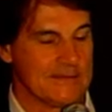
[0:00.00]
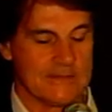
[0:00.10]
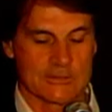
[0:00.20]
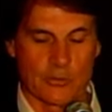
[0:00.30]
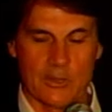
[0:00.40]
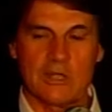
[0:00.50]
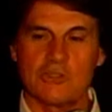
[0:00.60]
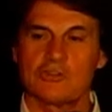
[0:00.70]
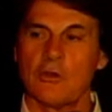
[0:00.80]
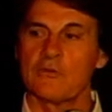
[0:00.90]
So Rickey
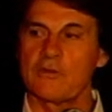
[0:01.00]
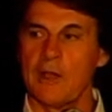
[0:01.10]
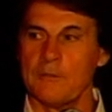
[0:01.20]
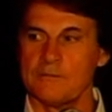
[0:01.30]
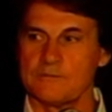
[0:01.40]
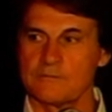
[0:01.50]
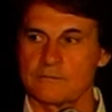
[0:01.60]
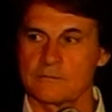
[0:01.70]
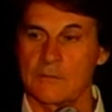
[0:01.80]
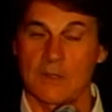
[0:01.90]
shows up.
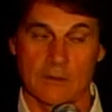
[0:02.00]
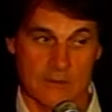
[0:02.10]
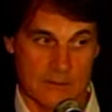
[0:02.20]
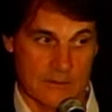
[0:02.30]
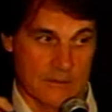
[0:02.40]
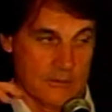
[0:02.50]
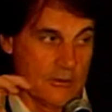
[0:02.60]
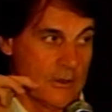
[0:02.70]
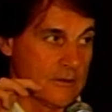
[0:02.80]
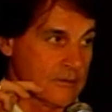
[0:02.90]
New
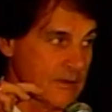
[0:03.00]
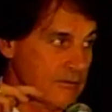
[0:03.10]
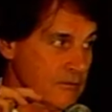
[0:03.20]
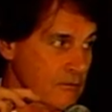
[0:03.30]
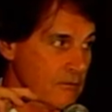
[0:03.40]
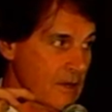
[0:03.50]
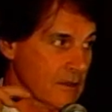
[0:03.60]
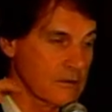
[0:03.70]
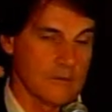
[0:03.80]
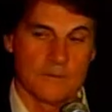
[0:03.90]
York, the San Francisco
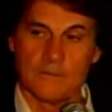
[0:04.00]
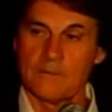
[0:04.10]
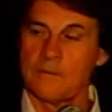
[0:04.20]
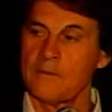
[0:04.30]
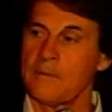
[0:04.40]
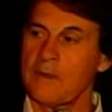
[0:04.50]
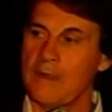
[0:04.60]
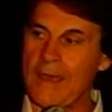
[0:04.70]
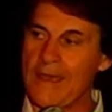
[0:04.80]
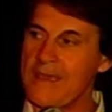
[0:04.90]
Chronicle.
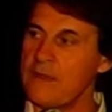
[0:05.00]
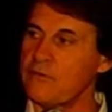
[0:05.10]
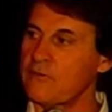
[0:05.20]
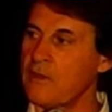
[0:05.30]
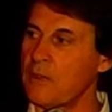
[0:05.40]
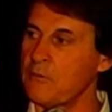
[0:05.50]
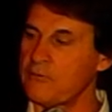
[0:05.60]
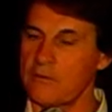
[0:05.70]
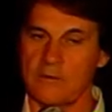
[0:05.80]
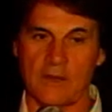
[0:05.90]
A's
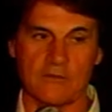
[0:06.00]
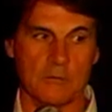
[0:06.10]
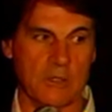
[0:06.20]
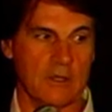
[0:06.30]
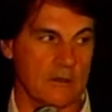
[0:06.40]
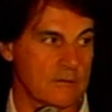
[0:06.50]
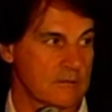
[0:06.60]
chemistry takes a beating.